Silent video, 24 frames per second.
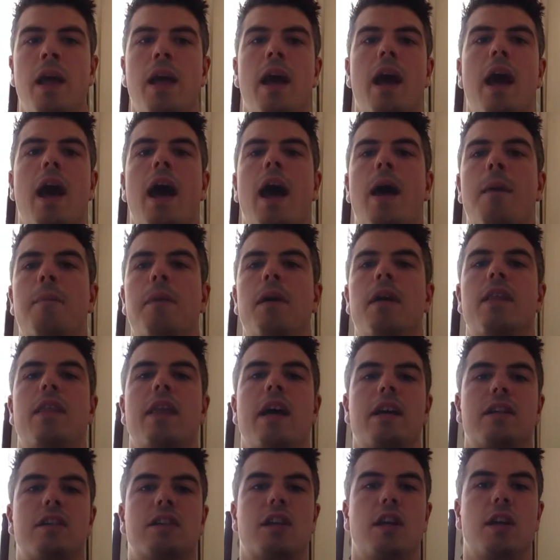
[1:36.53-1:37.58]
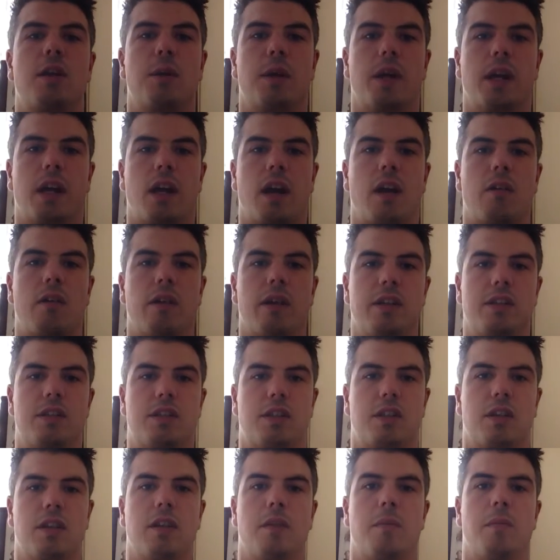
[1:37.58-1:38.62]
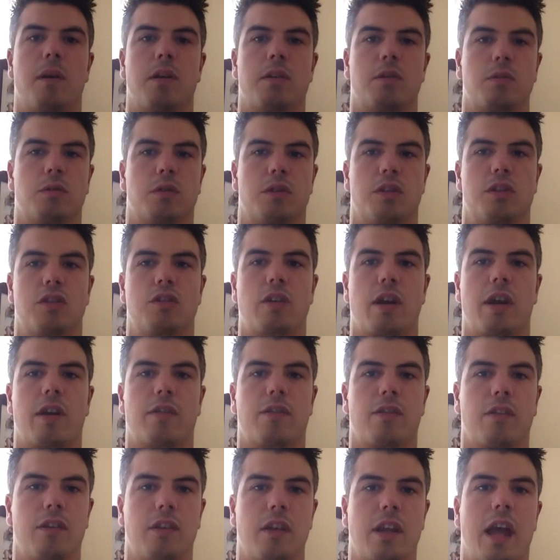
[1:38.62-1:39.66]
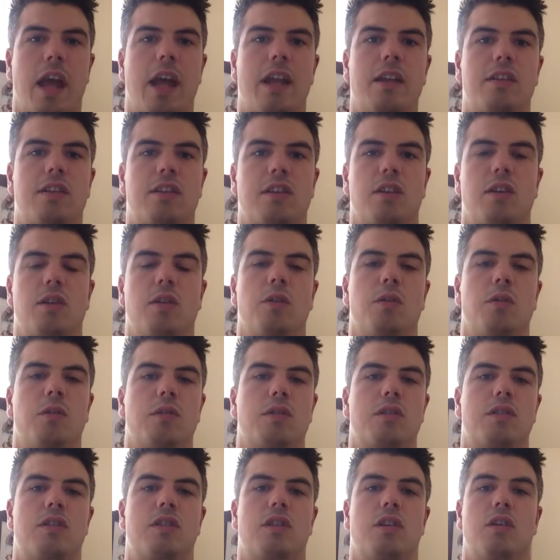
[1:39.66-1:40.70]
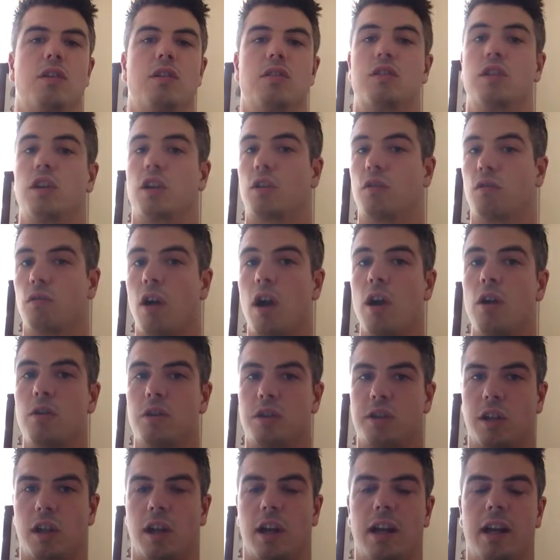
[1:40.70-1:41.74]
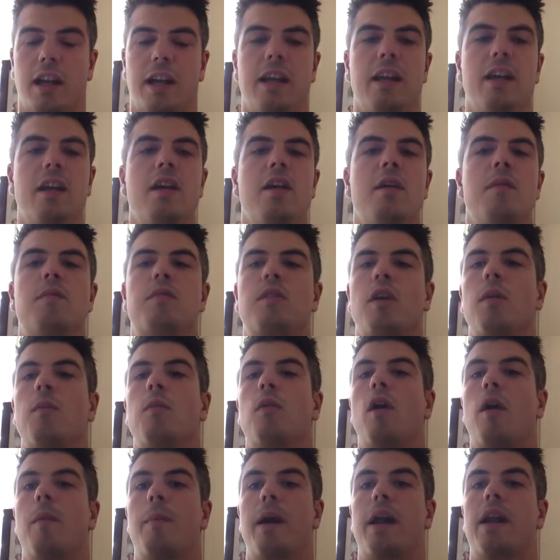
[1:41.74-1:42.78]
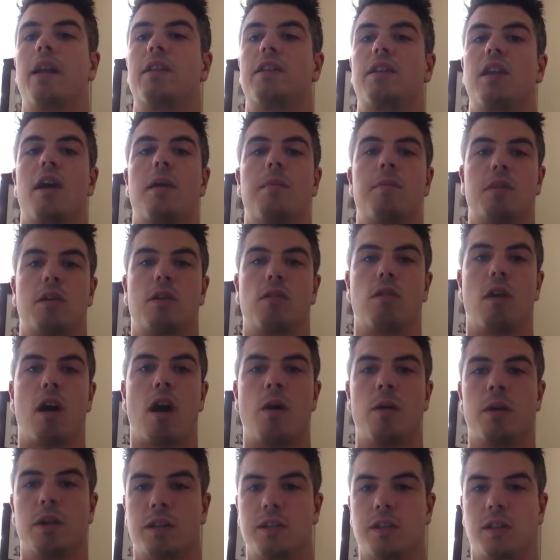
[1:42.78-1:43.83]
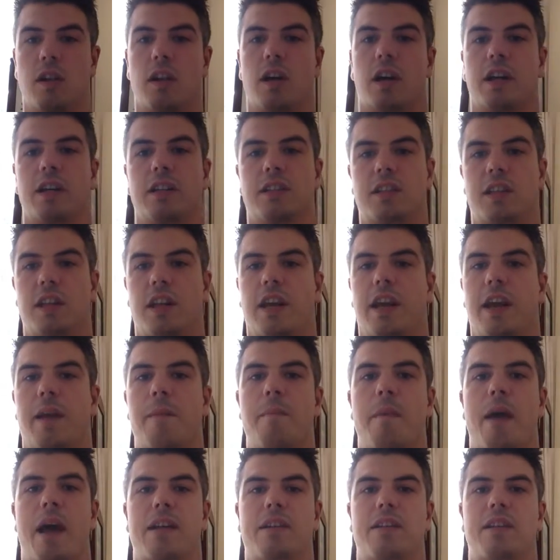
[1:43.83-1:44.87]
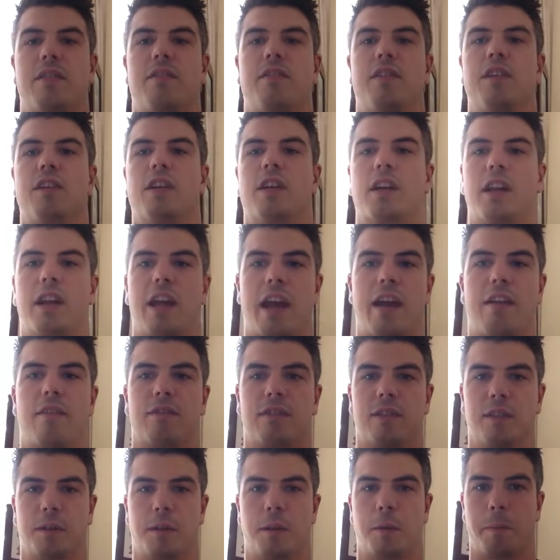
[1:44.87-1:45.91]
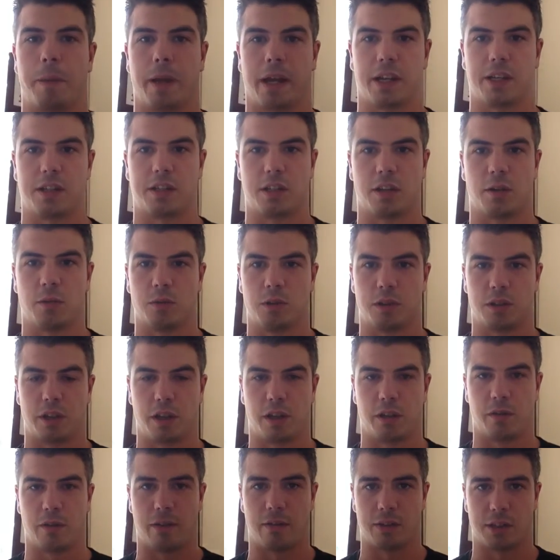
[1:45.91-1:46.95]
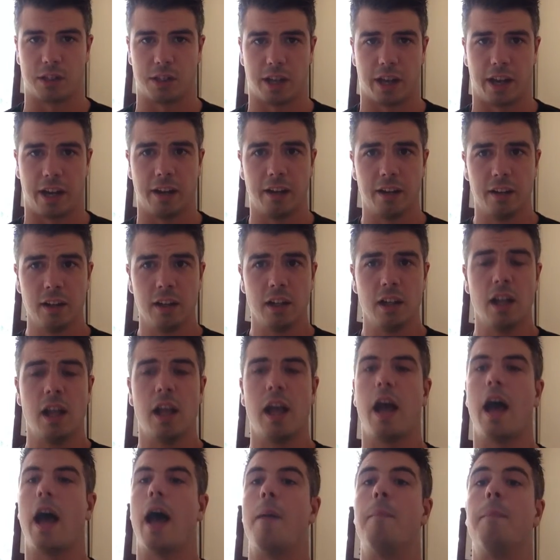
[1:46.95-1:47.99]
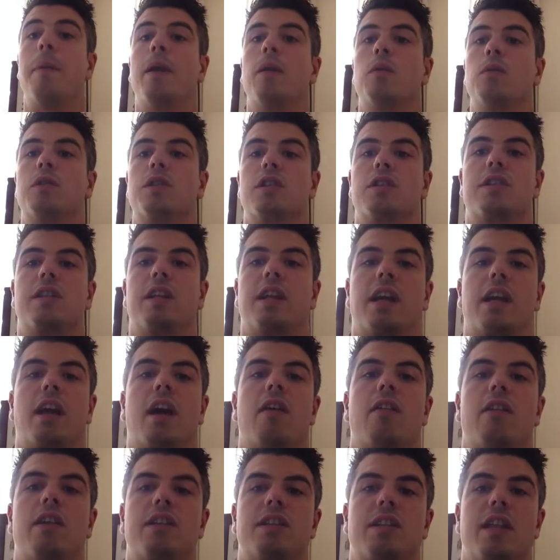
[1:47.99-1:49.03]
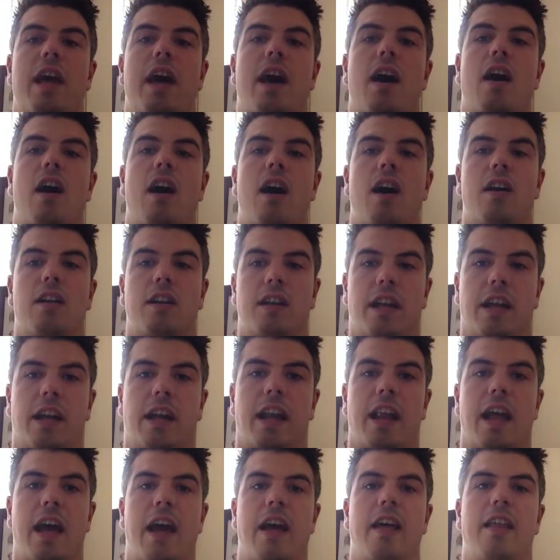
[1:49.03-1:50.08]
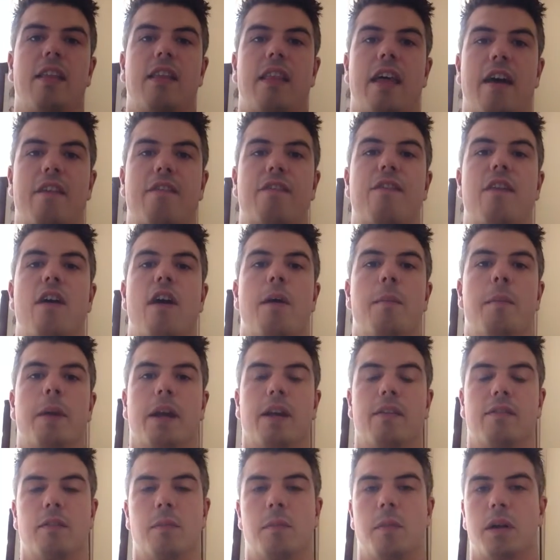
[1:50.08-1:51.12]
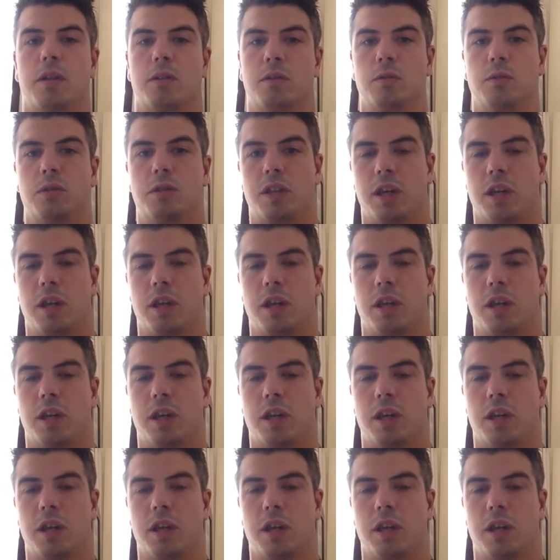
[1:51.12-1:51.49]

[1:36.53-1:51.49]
That's going to encourage the muscle to strengthen and to grow slightly. Don't worry about the term grow. It's not like it's going to get massive and you're going to have the biggest shoulders that you've ever seen. But it will just encourage that hardening and that firming of the muscle.